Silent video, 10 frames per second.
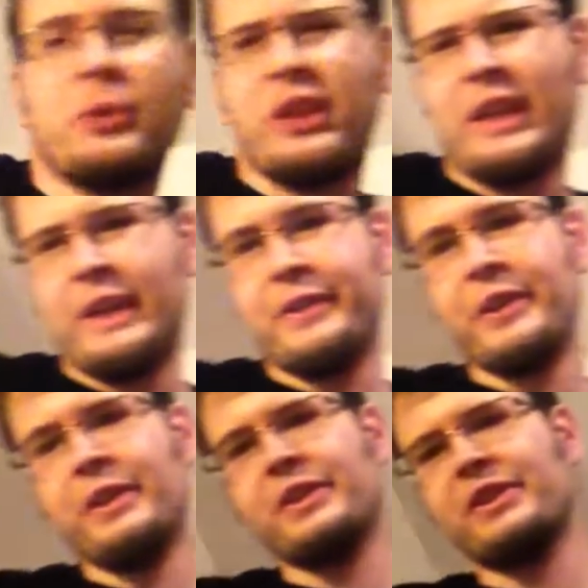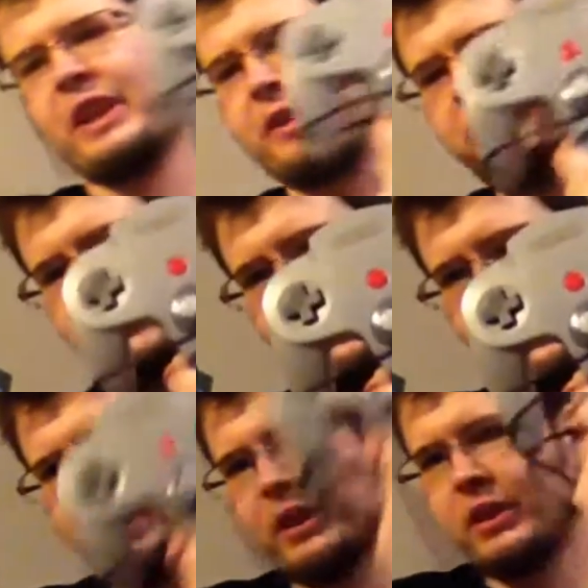well as standard
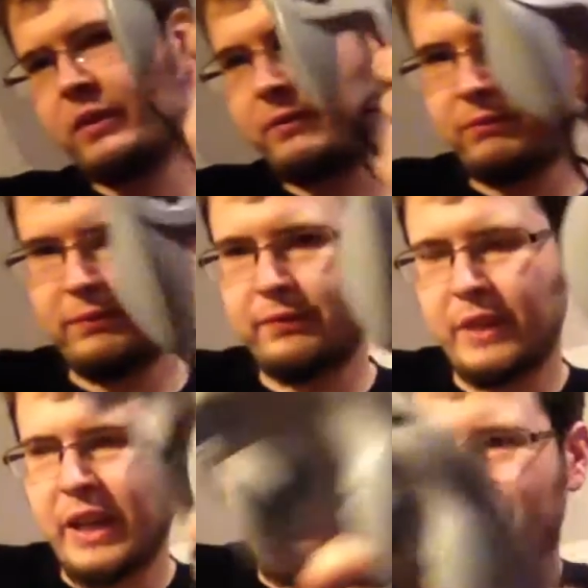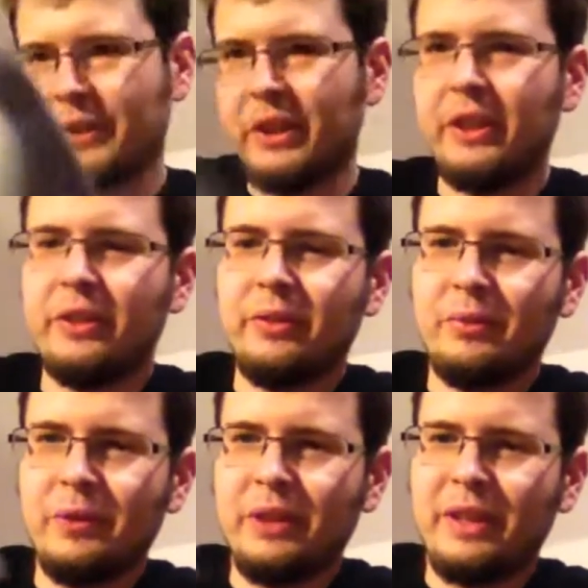gray. I've got another
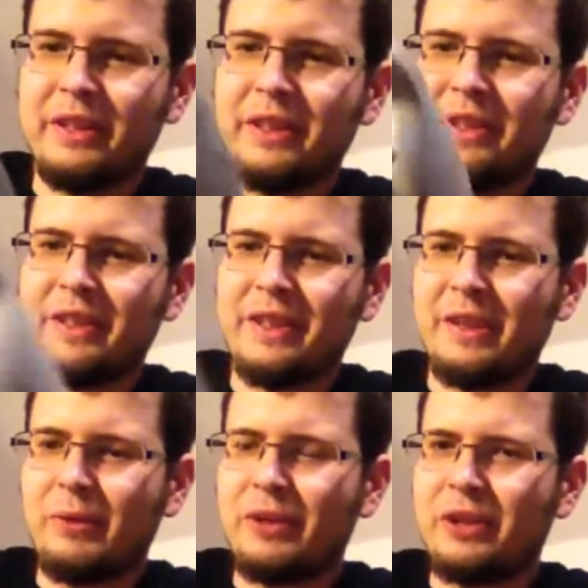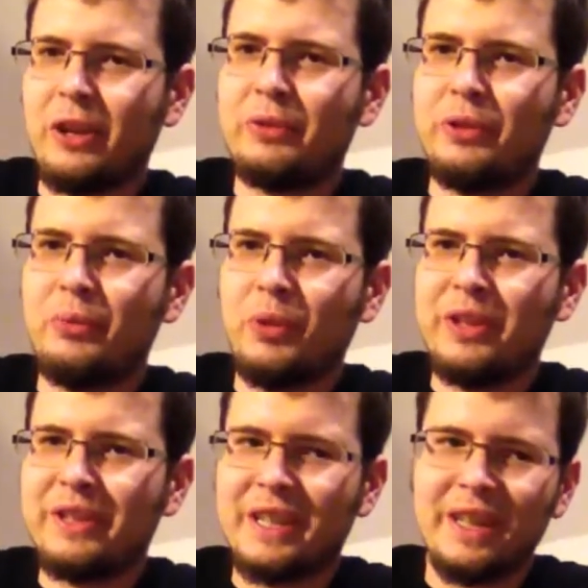one. These are the go-to
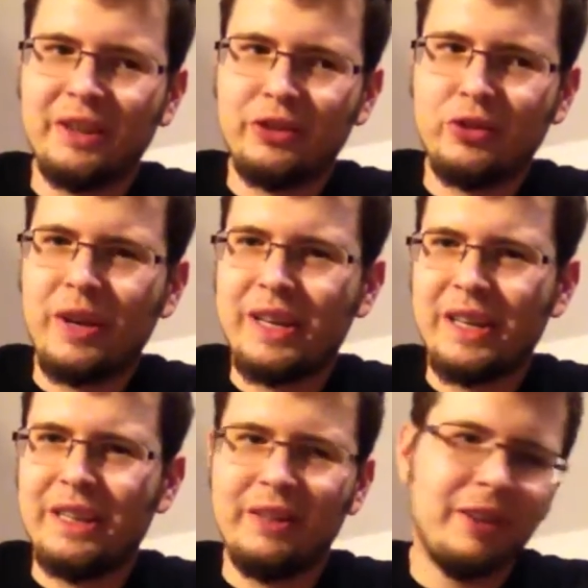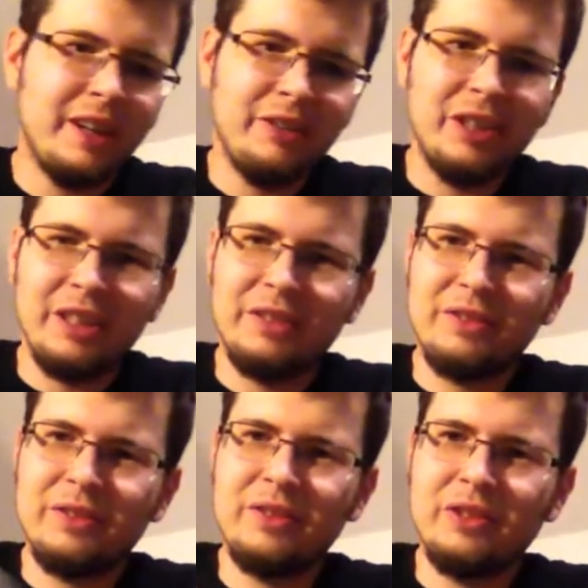ones that I'll trade in if I ever get a
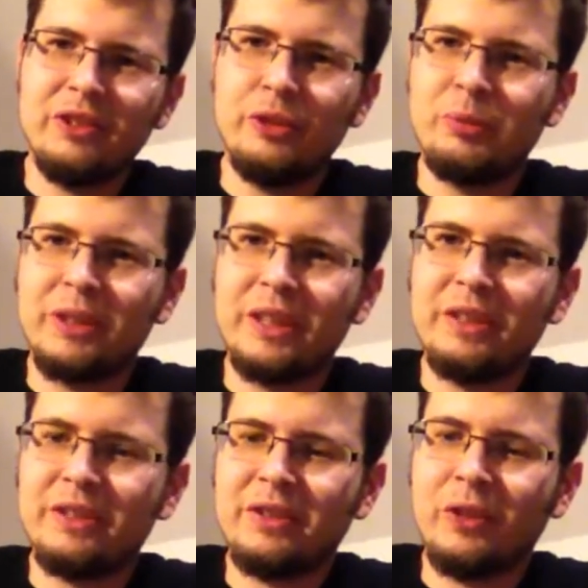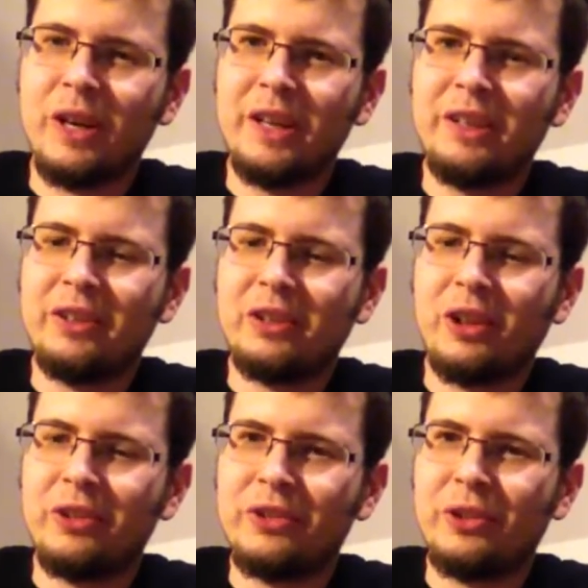duplicate gray
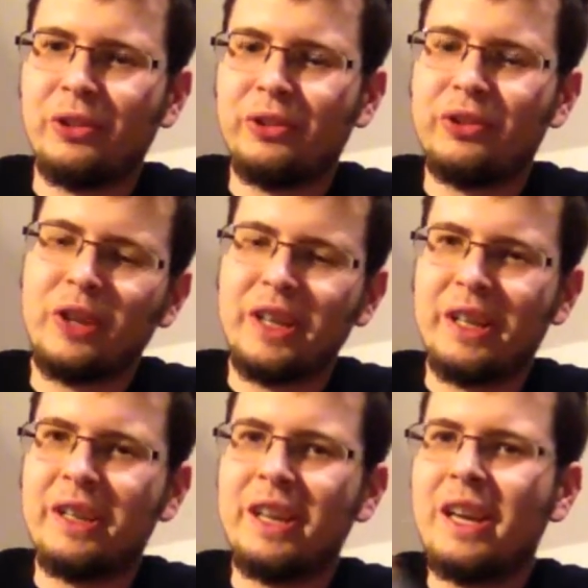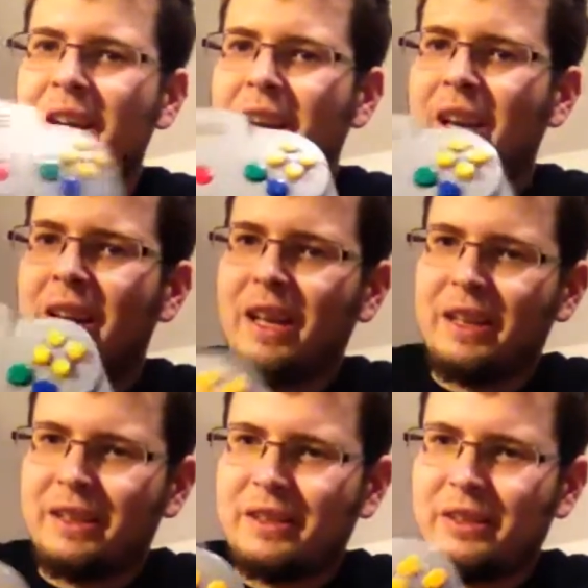console to trade in.
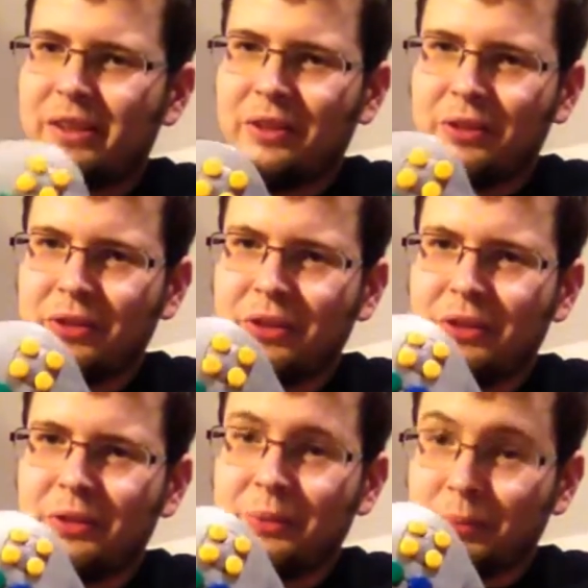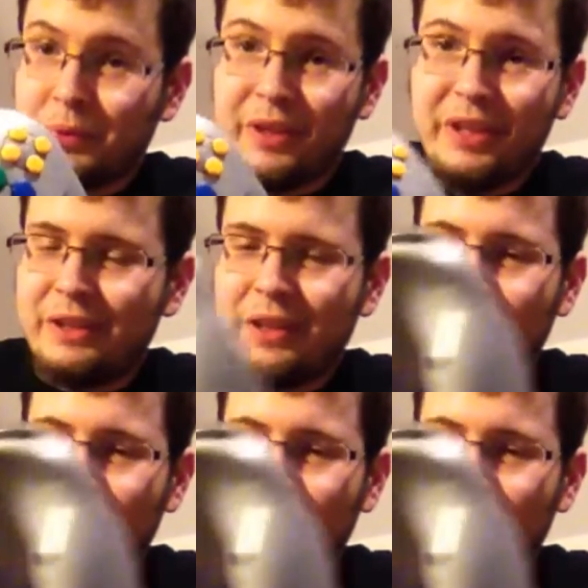I'll usually use one of these.